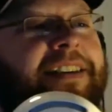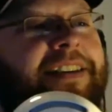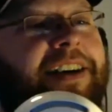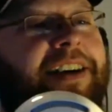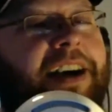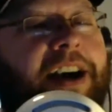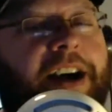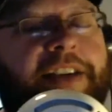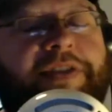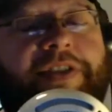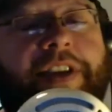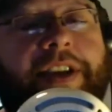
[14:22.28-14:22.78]

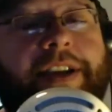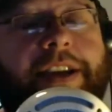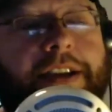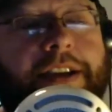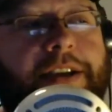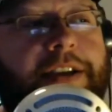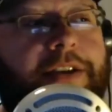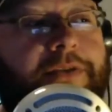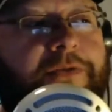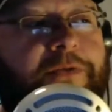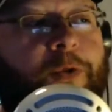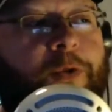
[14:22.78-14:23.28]
I think he
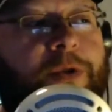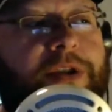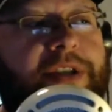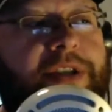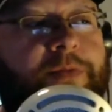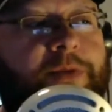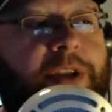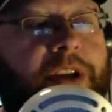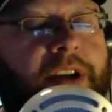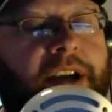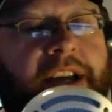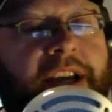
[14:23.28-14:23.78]
could afford
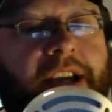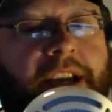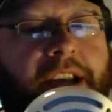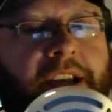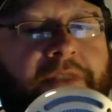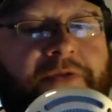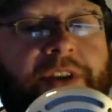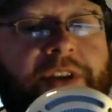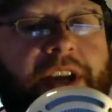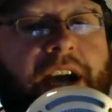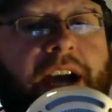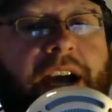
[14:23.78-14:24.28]
some.
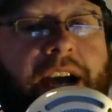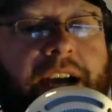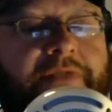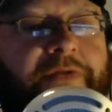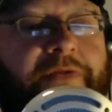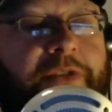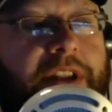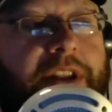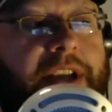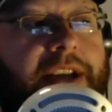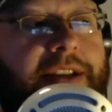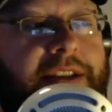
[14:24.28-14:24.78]
If not, I
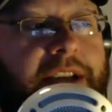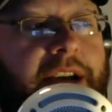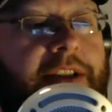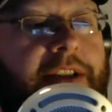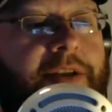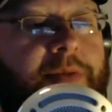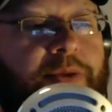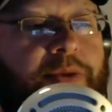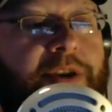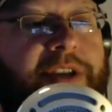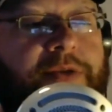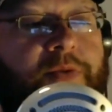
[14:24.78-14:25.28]
feel like
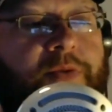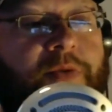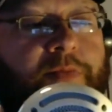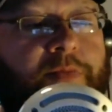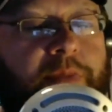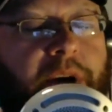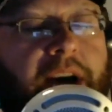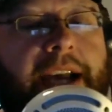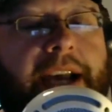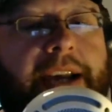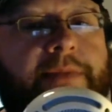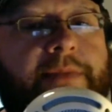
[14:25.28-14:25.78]
Tyler Breeze would
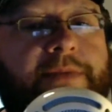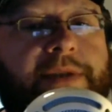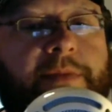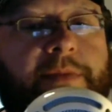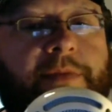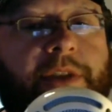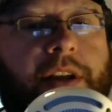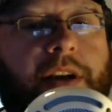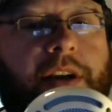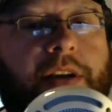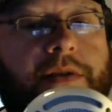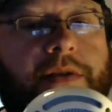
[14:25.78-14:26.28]
buy him some
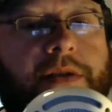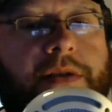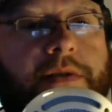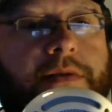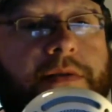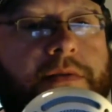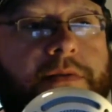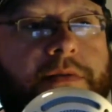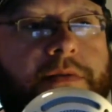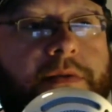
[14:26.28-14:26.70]
clothes.